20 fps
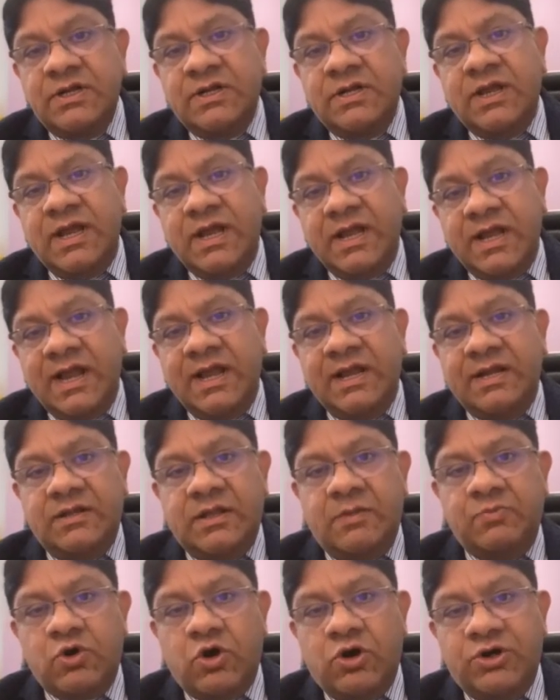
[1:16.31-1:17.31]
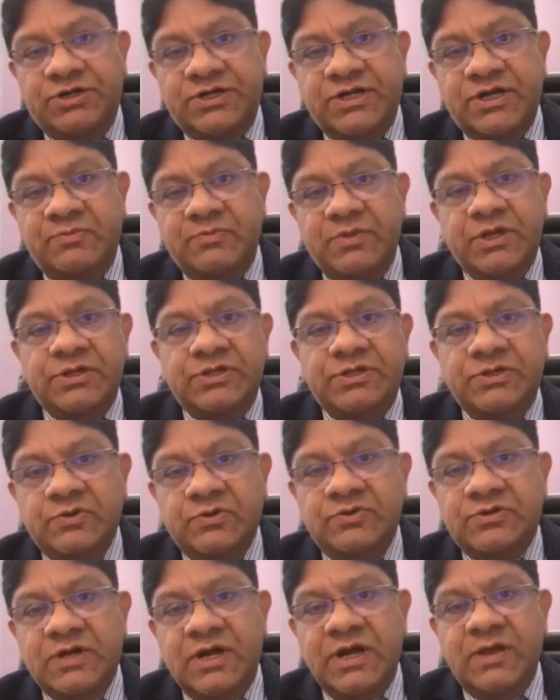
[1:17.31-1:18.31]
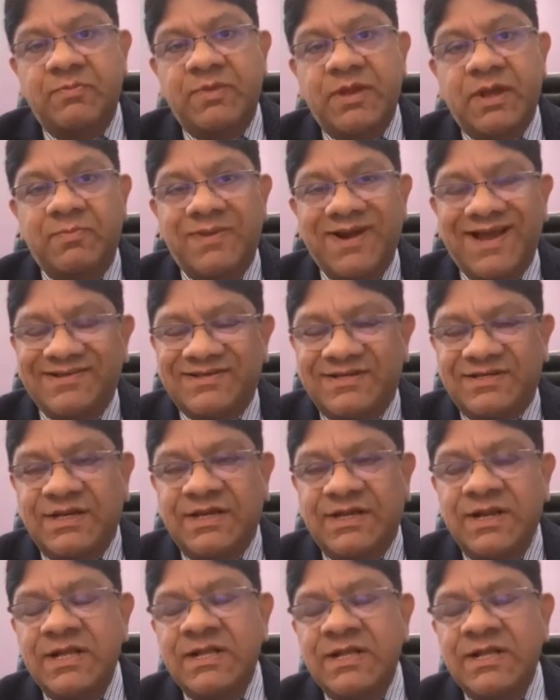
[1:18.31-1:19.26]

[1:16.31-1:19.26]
and the broad term is used labiaplasty.